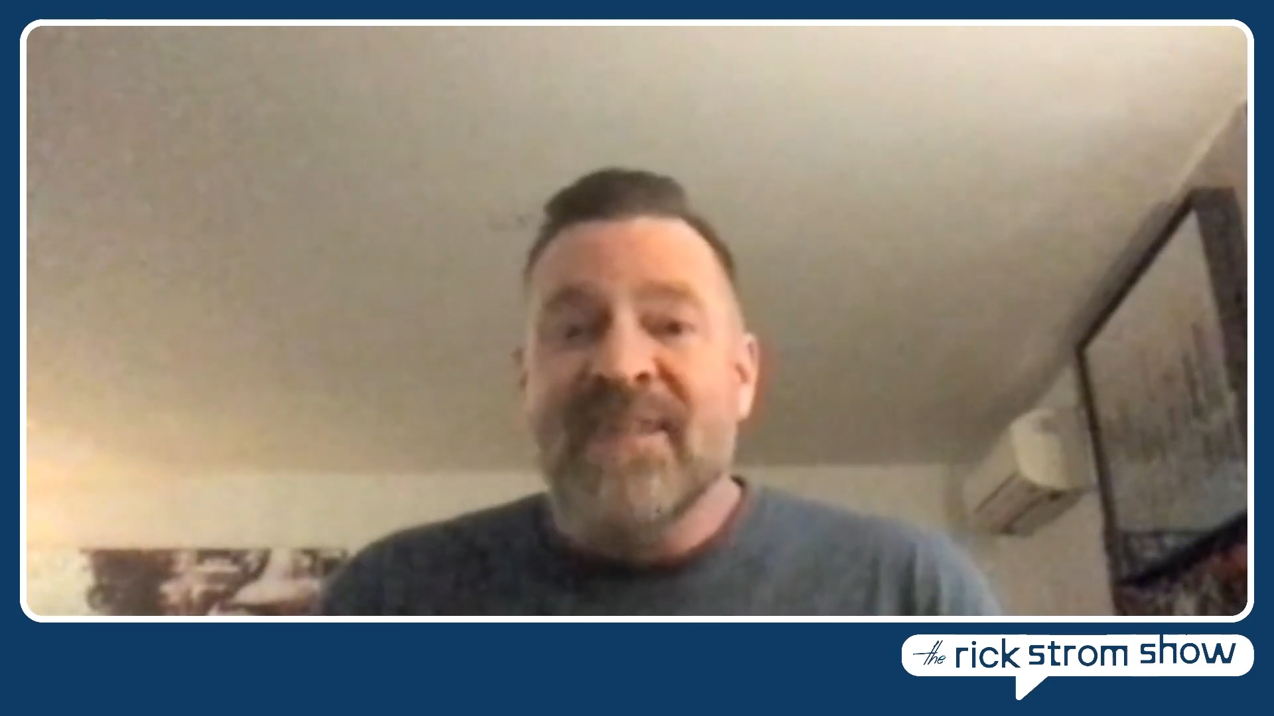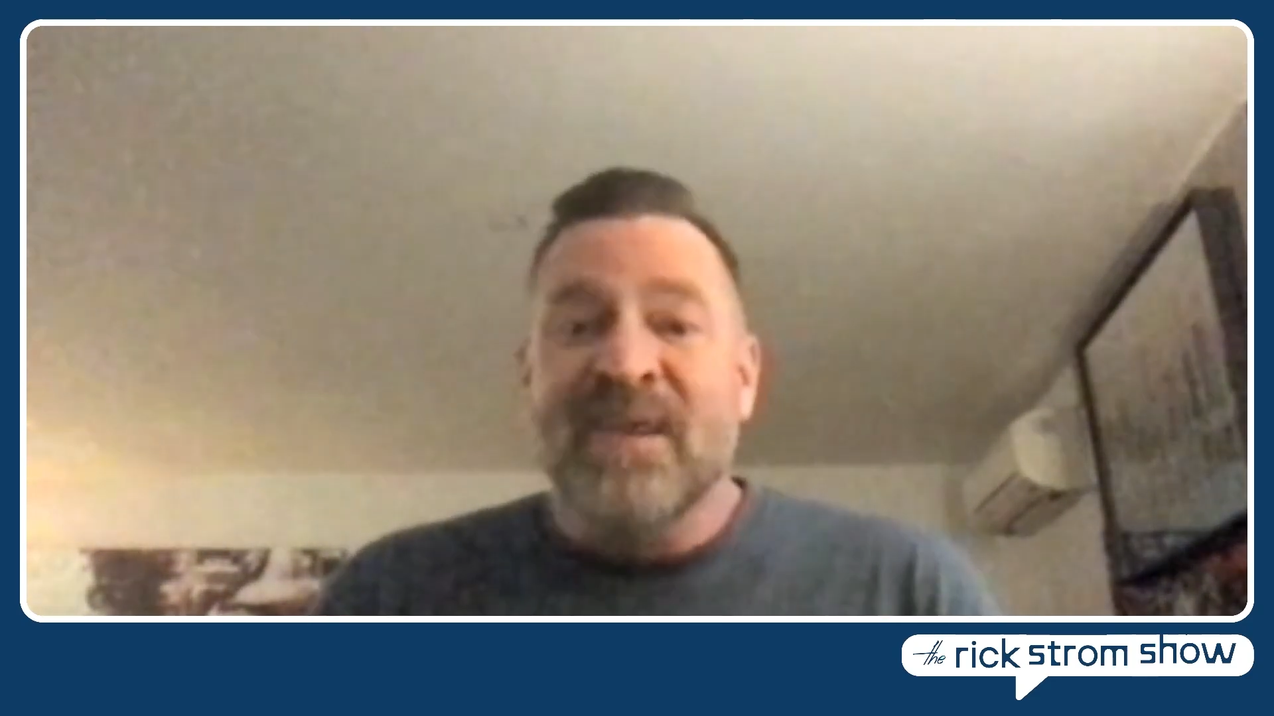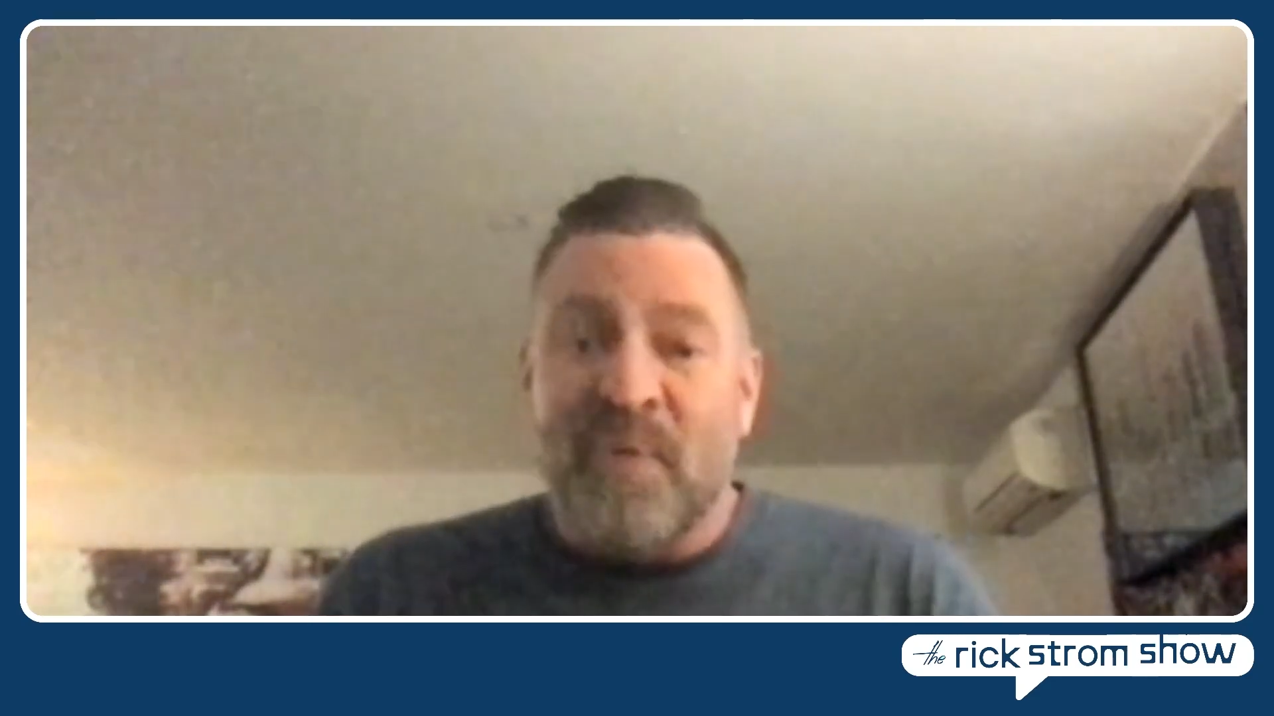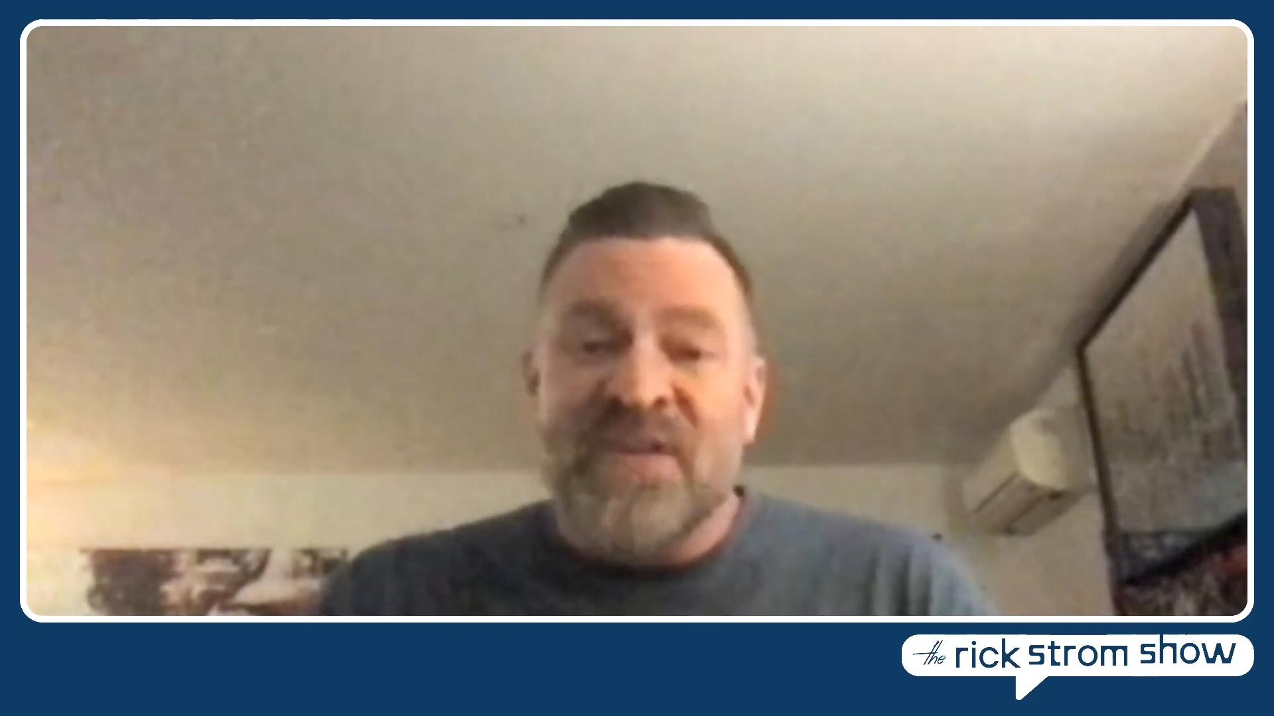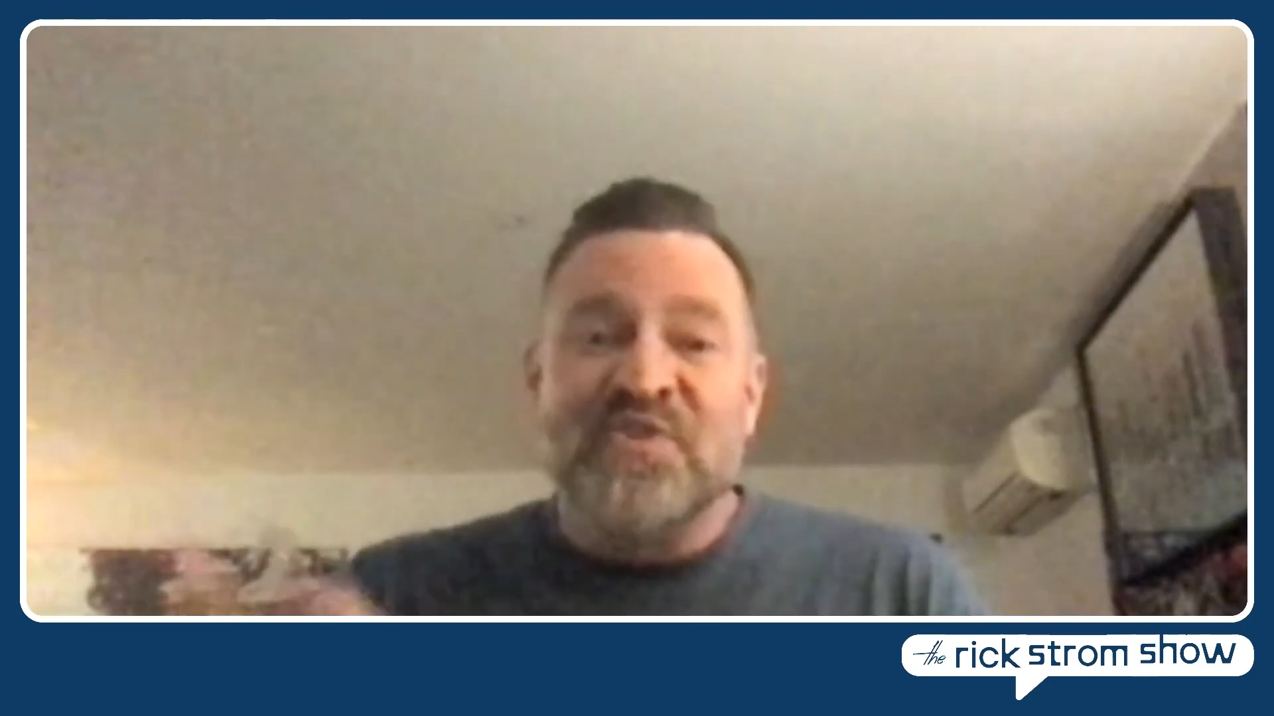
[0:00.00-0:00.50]

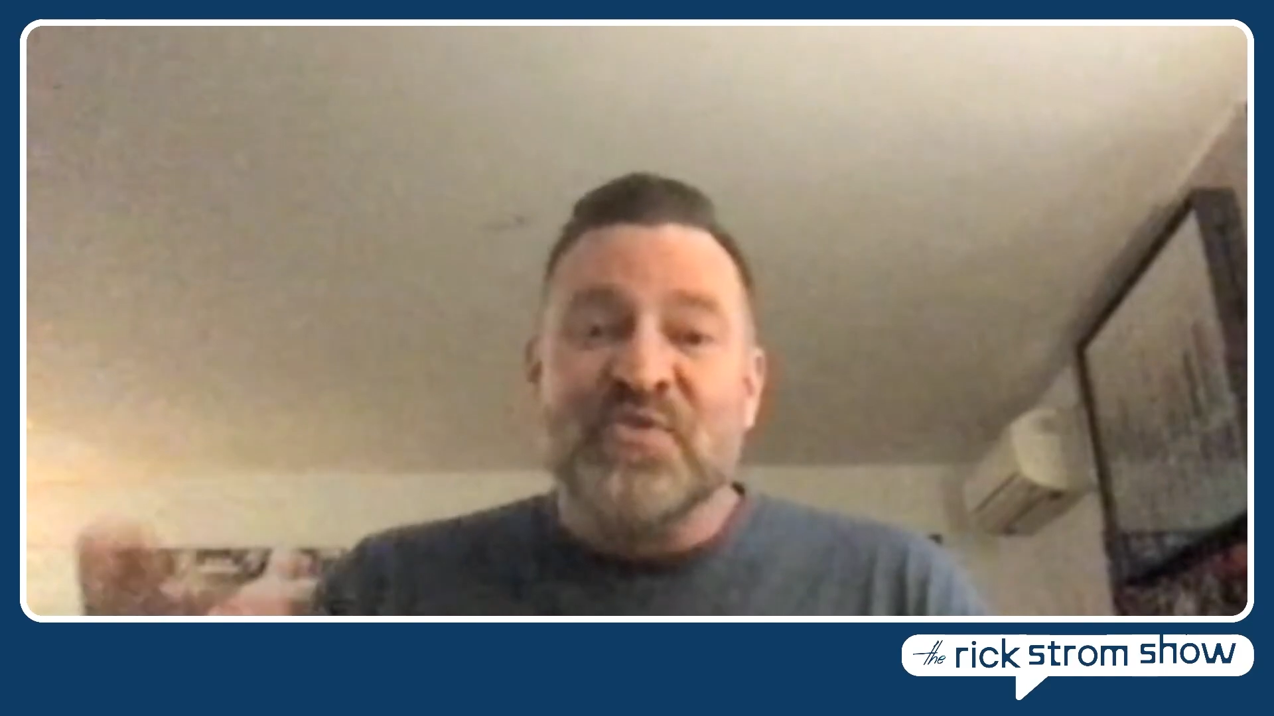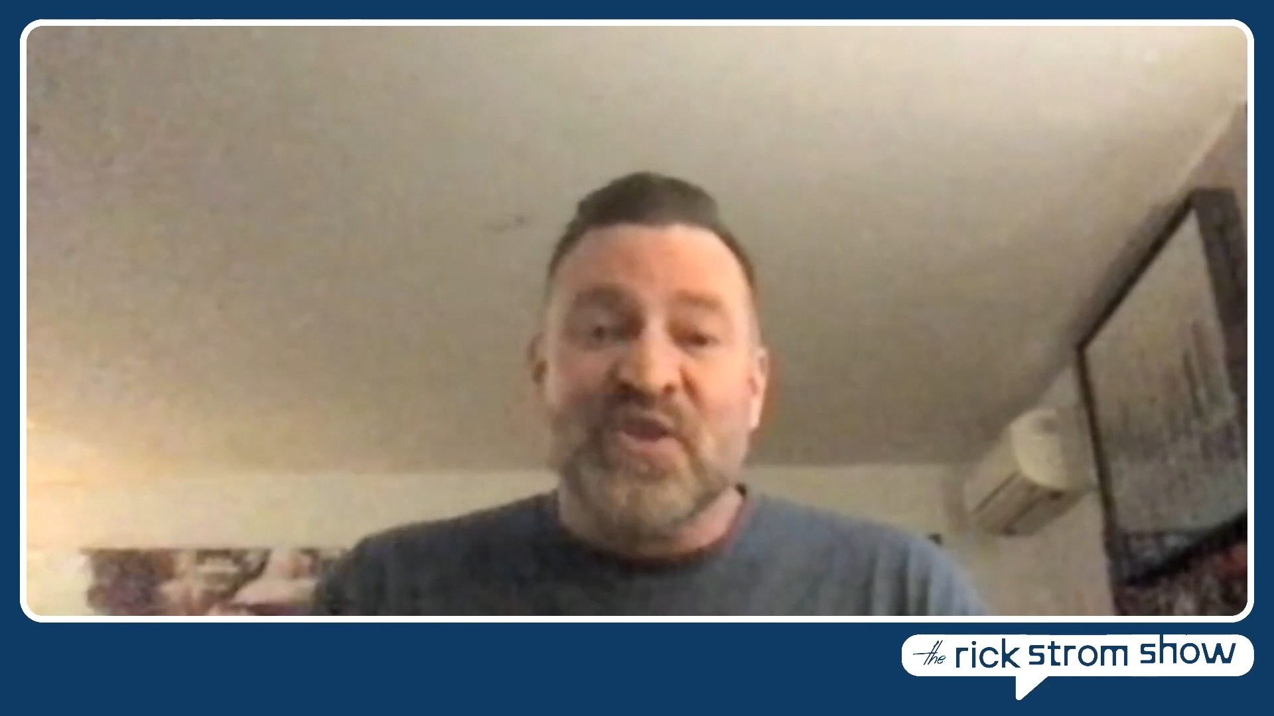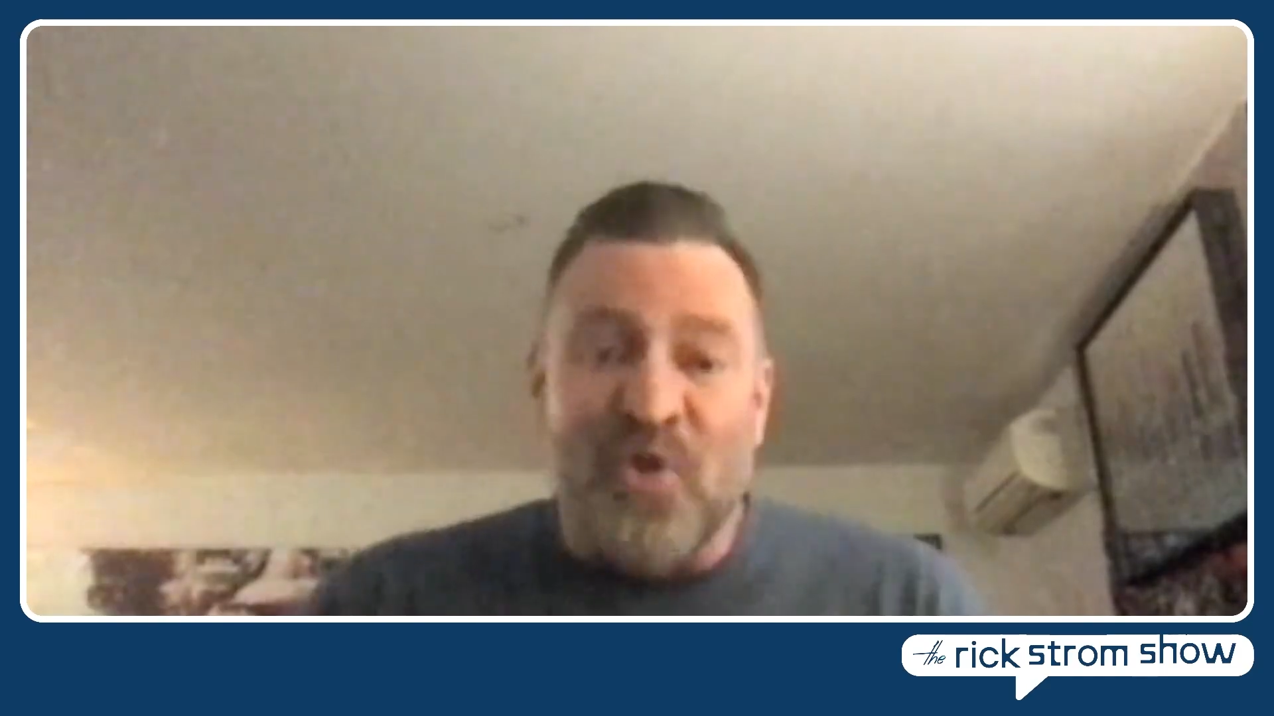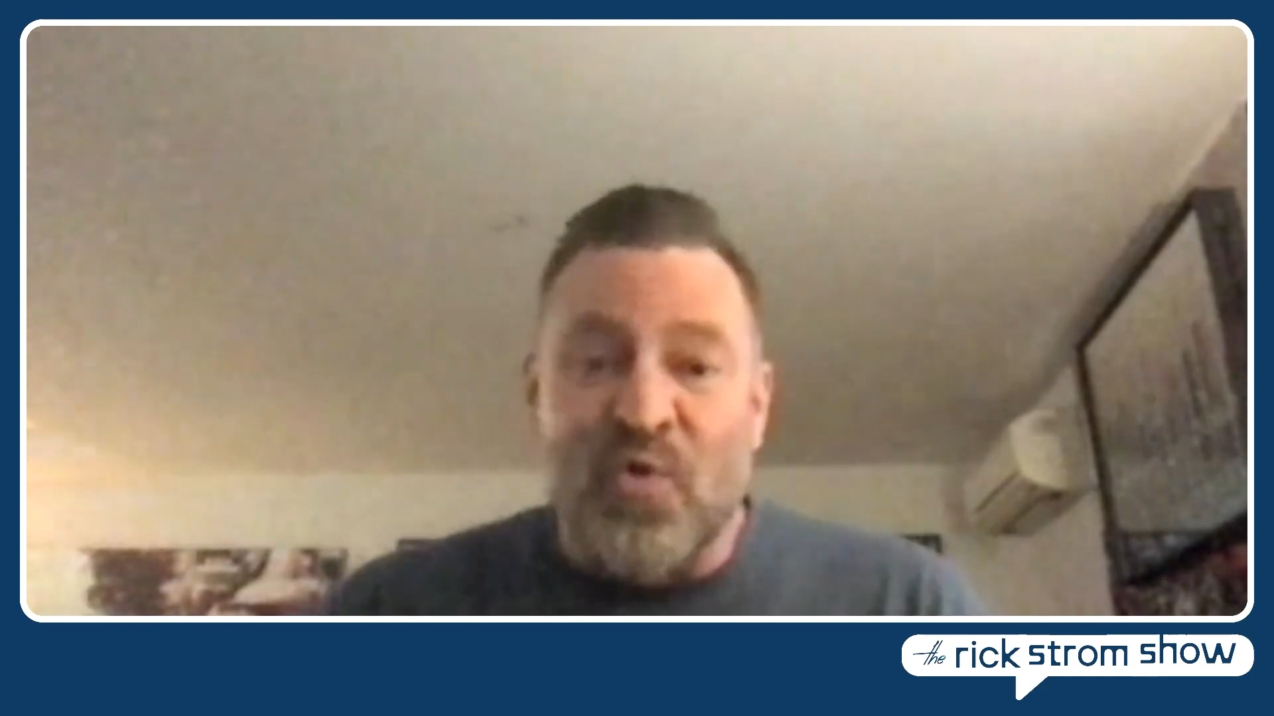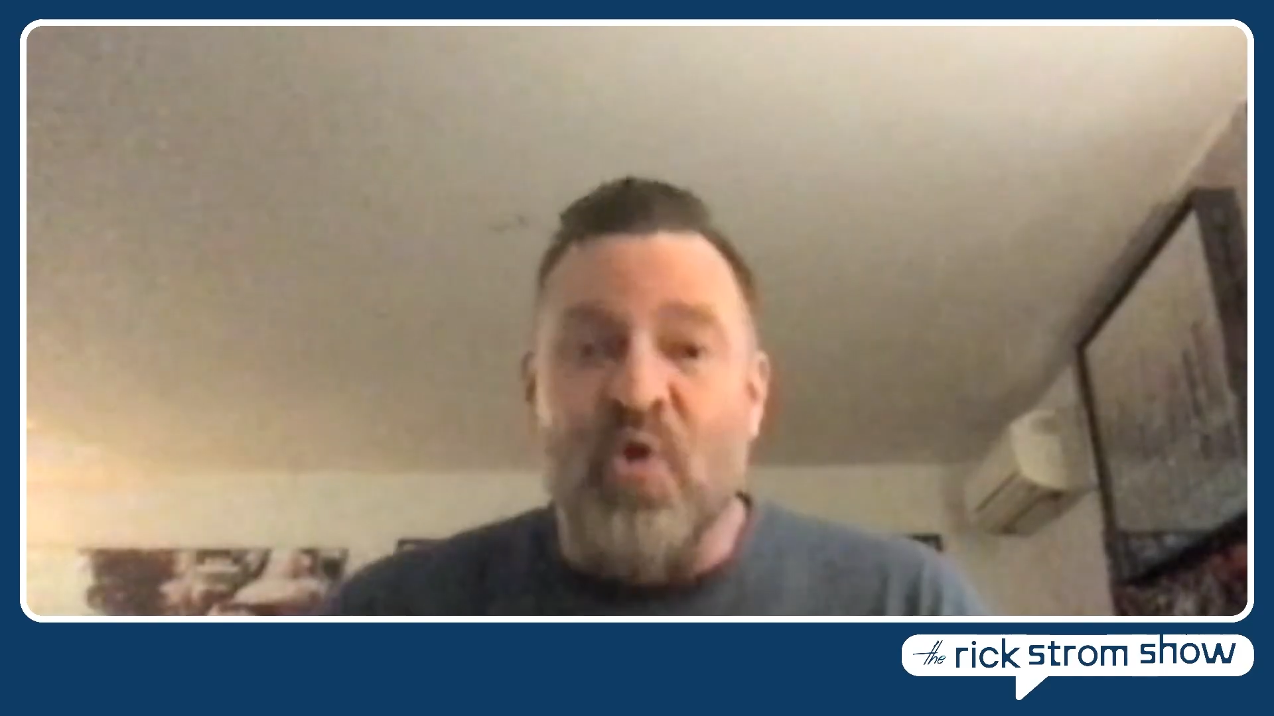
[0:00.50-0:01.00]
They went to the
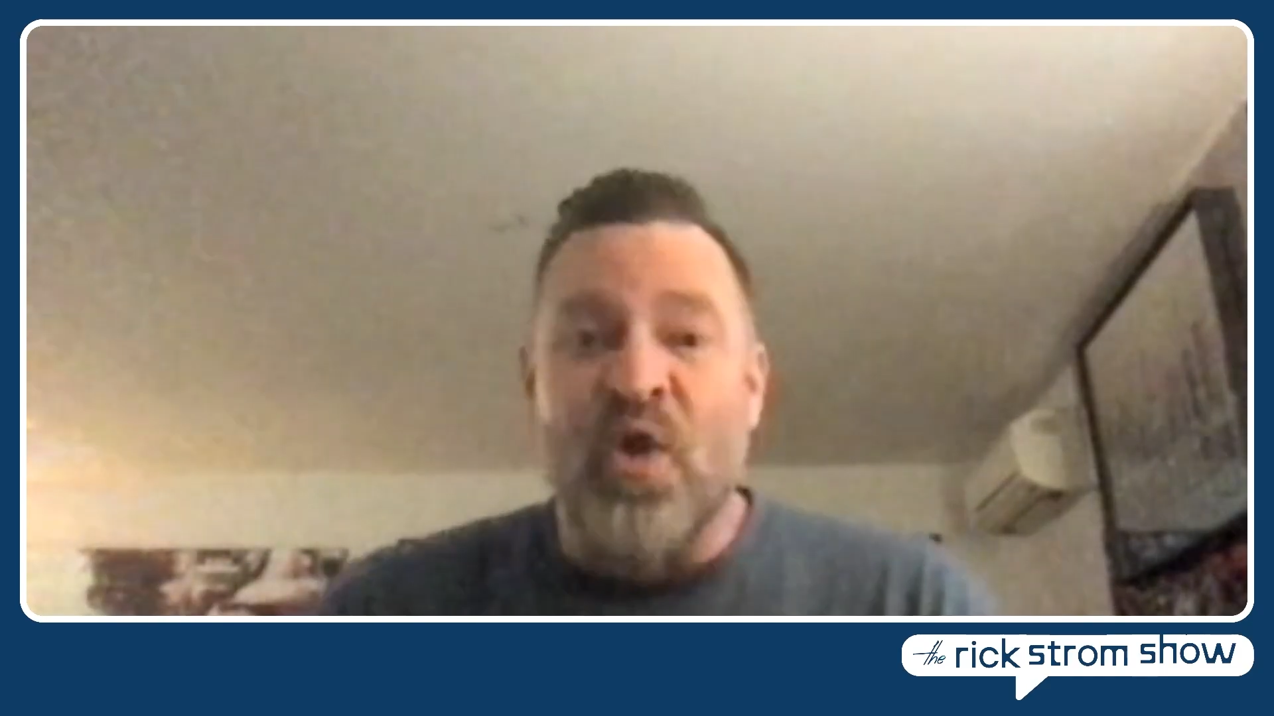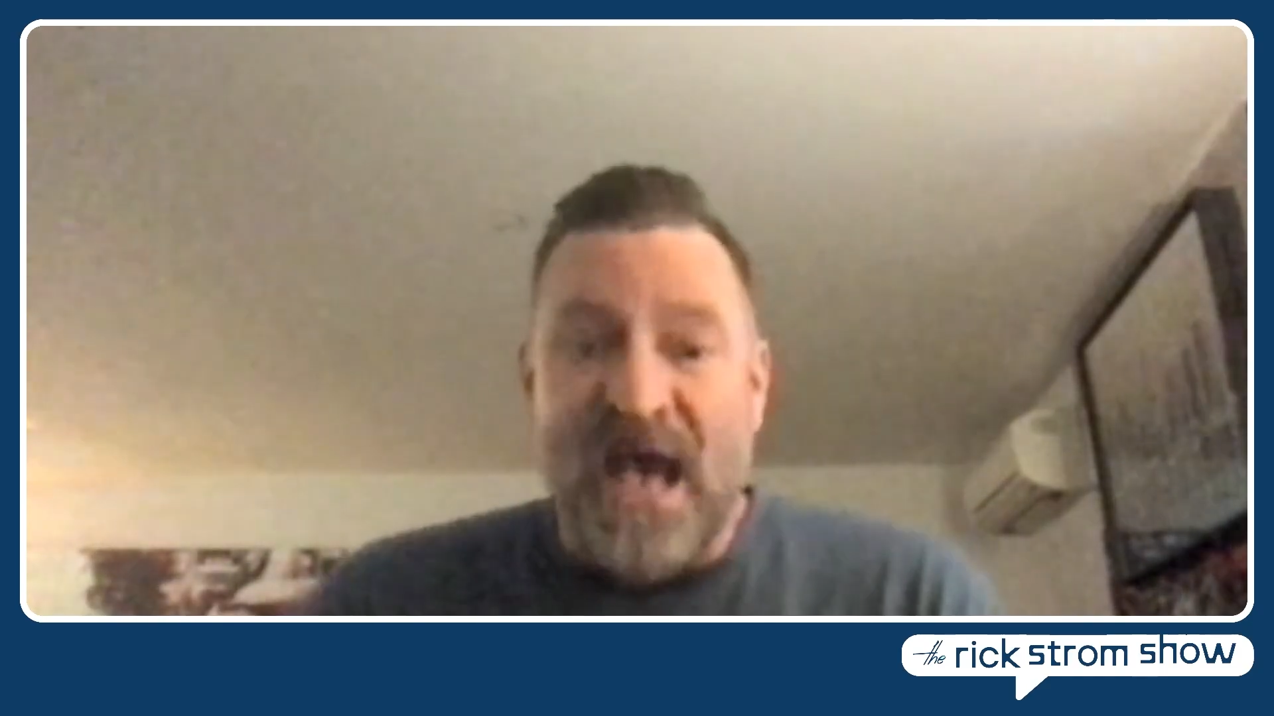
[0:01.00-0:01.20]
local